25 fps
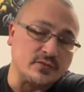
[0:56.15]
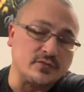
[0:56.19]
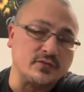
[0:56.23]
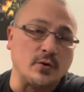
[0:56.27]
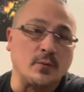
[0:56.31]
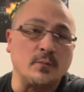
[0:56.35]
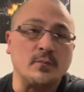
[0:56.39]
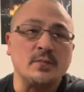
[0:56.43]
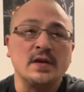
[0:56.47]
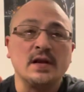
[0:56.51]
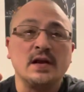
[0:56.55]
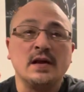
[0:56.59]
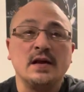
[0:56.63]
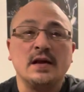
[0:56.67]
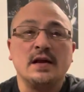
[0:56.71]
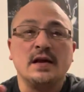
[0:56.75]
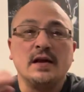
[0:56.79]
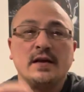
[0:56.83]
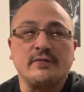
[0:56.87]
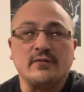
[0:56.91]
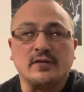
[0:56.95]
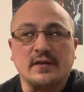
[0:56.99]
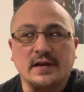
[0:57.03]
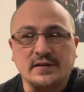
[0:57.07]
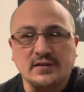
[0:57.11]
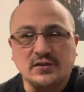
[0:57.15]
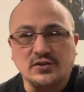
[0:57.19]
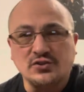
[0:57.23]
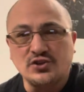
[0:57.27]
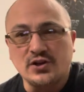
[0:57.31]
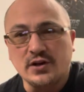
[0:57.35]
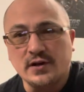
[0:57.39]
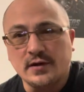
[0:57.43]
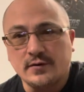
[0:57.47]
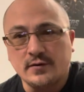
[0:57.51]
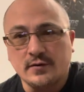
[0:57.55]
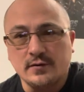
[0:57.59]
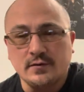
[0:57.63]
So if you like the
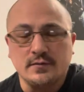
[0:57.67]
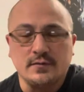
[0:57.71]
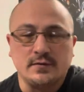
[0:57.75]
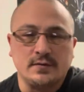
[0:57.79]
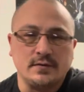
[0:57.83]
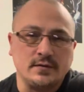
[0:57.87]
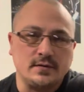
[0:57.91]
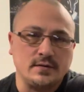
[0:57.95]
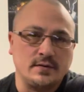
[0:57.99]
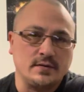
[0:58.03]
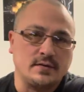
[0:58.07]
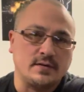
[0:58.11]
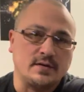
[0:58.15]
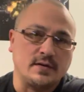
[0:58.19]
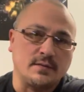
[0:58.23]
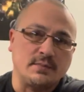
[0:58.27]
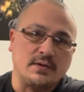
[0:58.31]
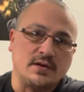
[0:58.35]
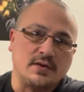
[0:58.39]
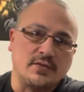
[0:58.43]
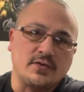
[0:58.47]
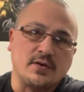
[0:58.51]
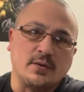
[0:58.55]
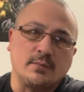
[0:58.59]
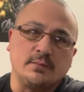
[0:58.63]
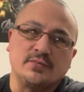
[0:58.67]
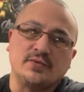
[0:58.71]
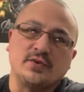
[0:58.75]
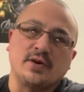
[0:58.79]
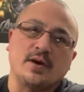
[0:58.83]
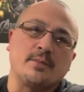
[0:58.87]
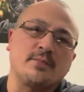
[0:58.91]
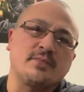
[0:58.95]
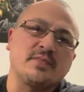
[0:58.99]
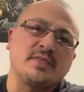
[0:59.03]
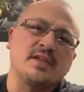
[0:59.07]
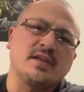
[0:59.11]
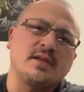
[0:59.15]
channel, give me a thumbs
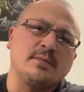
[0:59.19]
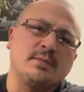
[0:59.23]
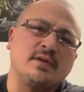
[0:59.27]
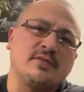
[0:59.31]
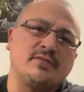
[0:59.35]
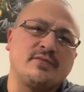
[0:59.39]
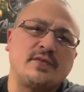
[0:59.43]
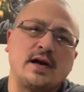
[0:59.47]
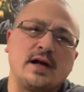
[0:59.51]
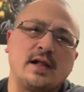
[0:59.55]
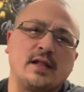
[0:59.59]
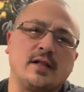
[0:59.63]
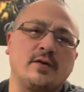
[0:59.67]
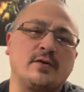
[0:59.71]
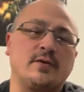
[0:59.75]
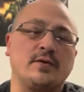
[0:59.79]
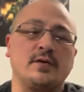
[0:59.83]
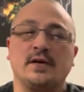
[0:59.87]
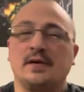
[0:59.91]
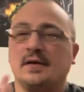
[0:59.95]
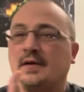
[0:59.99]
up, give me a follow